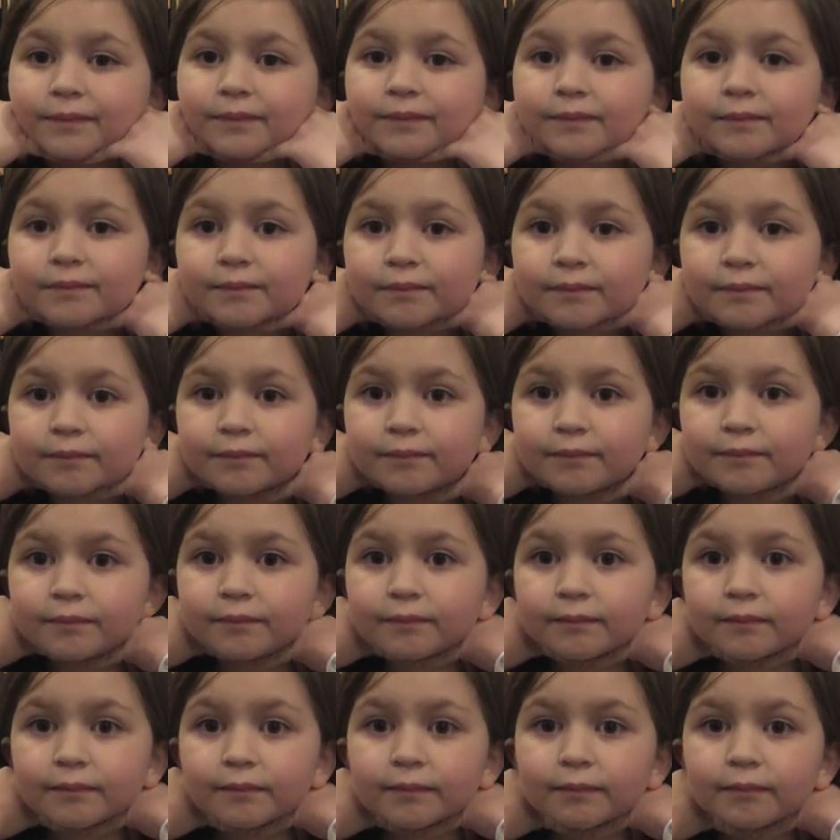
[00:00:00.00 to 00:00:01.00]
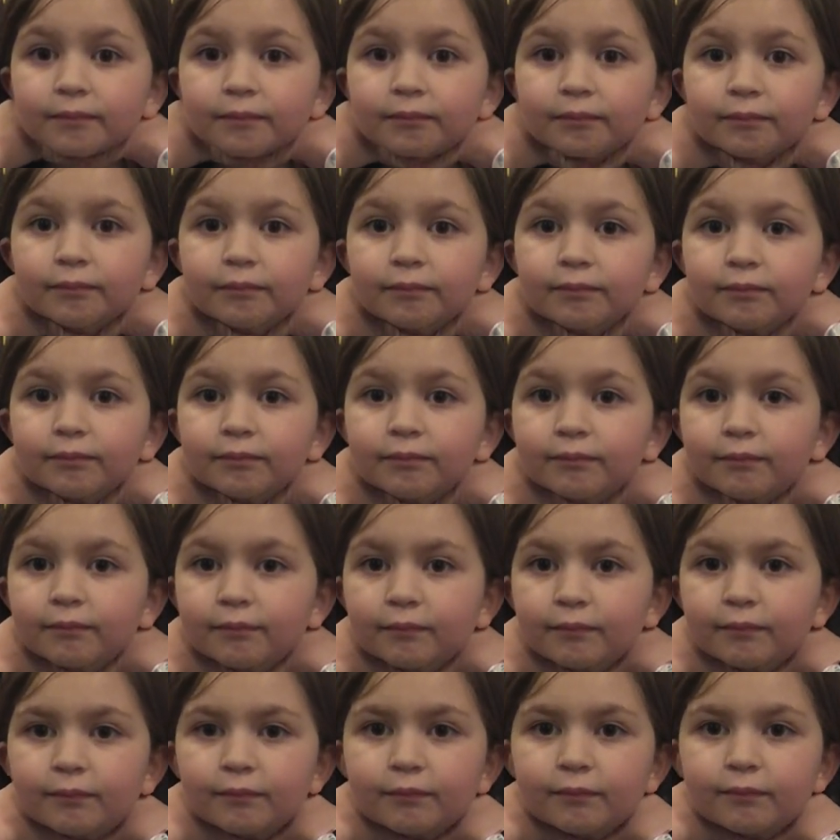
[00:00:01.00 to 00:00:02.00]

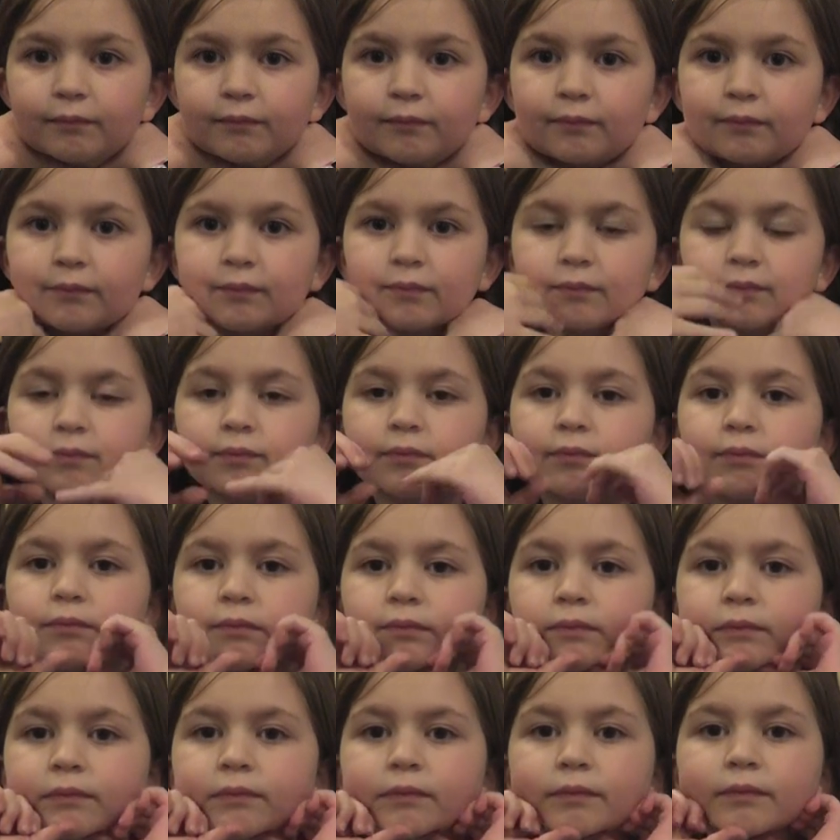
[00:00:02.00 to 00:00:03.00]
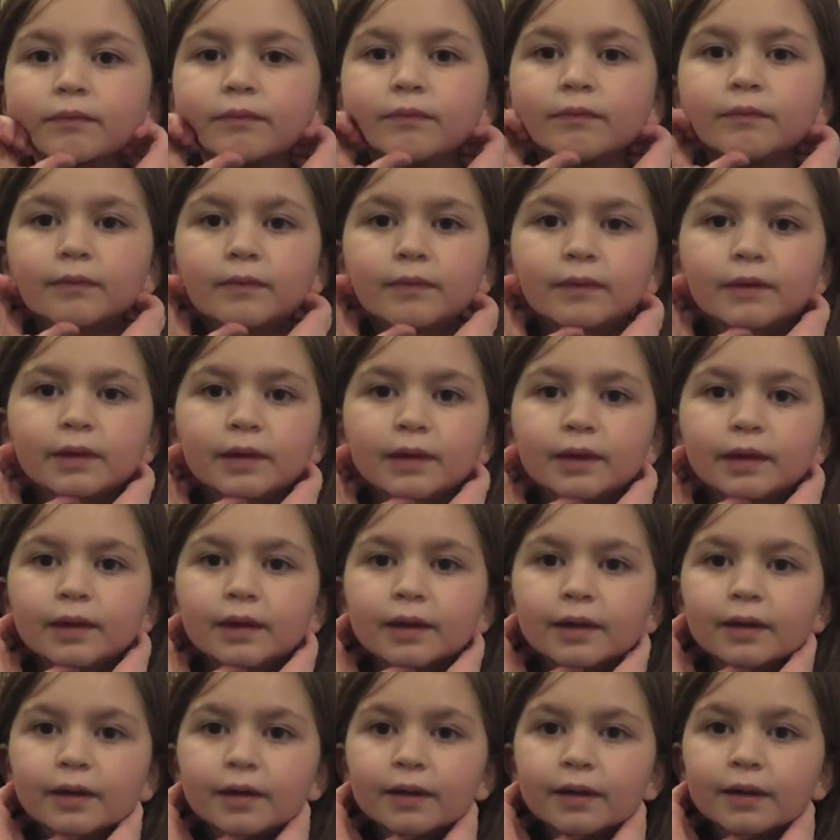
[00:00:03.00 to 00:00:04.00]

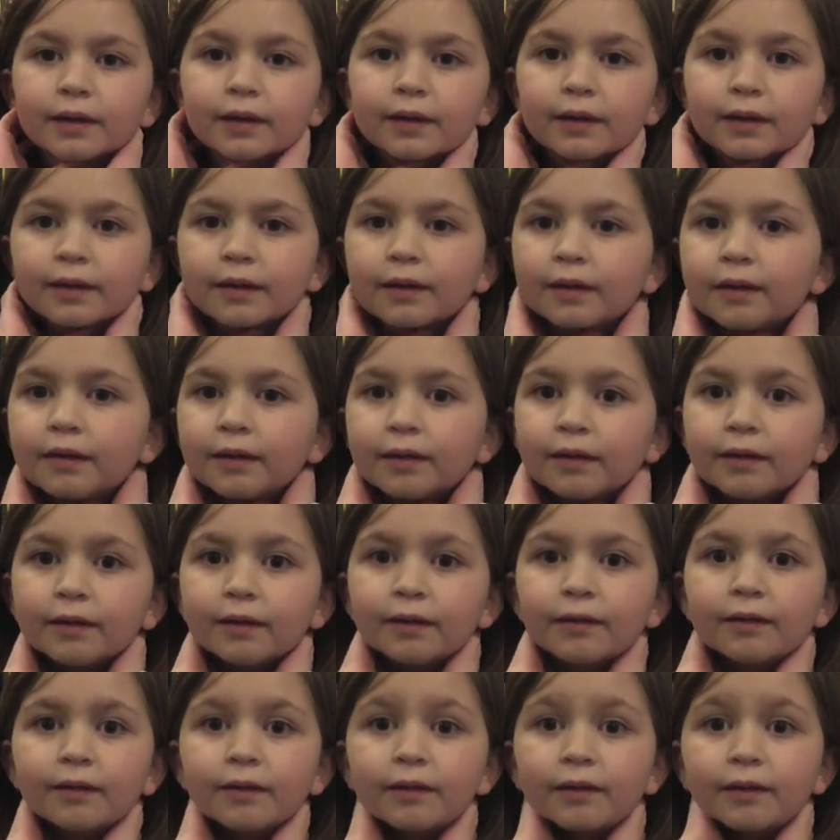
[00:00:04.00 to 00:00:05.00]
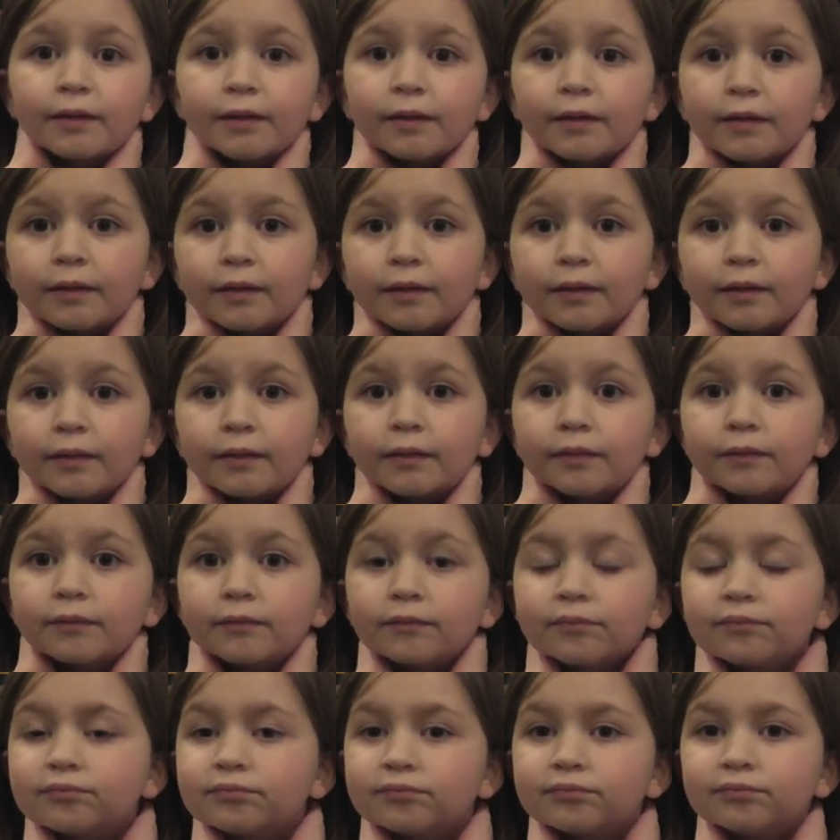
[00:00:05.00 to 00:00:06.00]

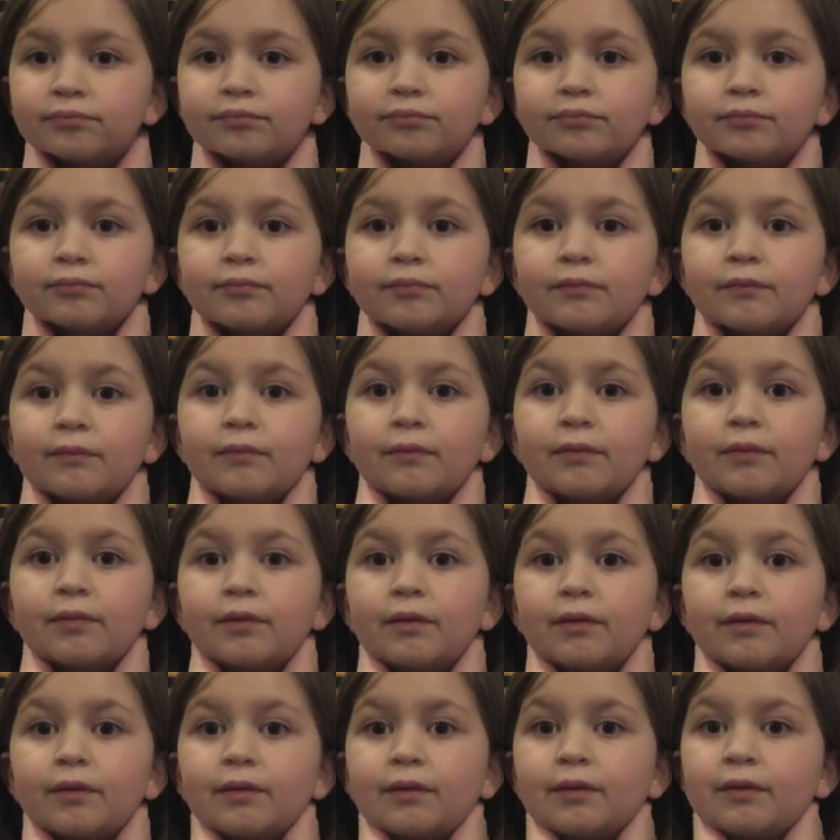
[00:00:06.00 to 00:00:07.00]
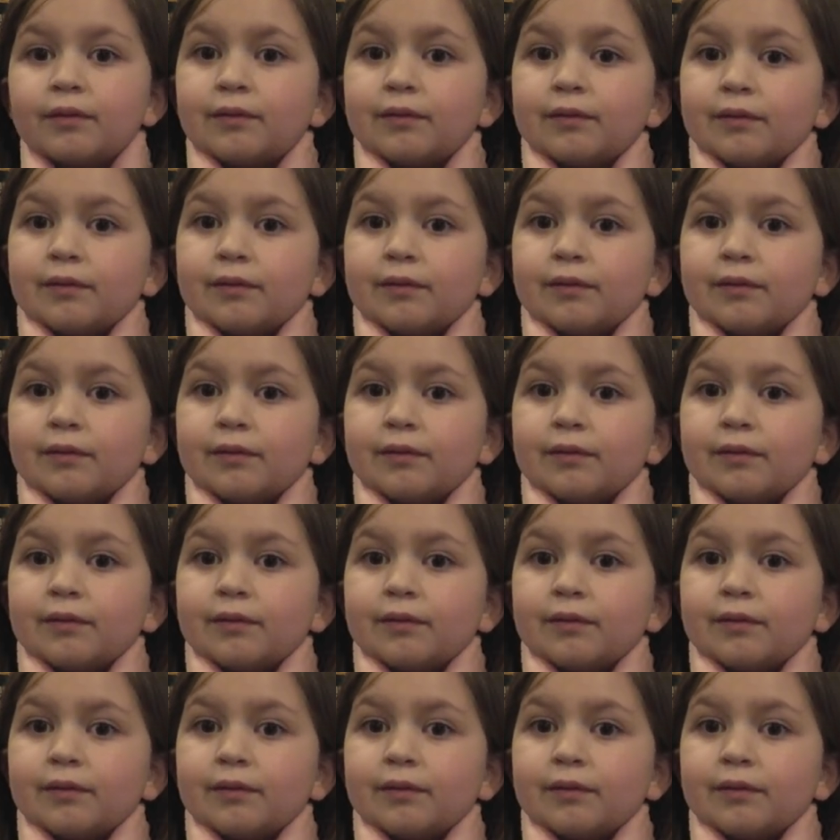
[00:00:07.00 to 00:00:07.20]
[no speech]